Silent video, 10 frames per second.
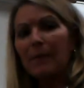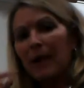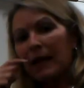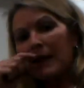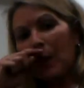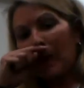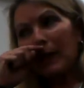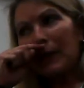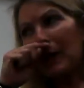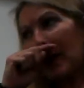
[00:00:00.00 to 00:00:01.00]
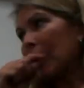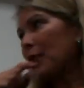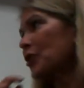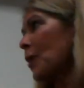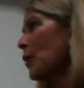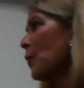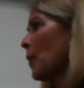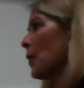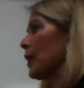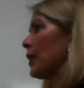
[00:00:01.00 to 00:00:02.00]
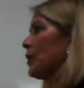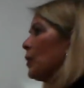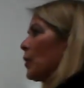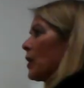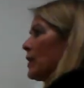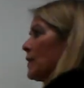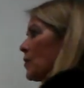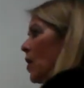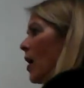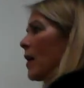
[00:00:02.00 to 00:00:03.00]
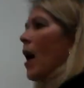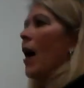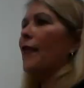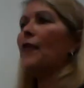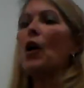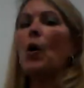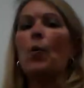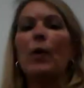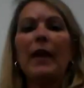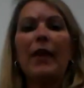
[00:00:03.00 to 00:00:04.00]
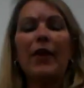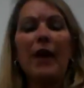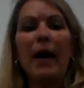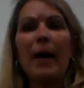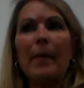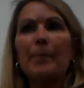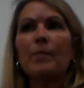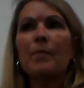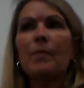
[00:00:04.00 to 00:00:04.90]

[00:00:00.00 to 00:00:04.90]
And so I'm going to uh, show you what we're going to do. We're going to start off with um,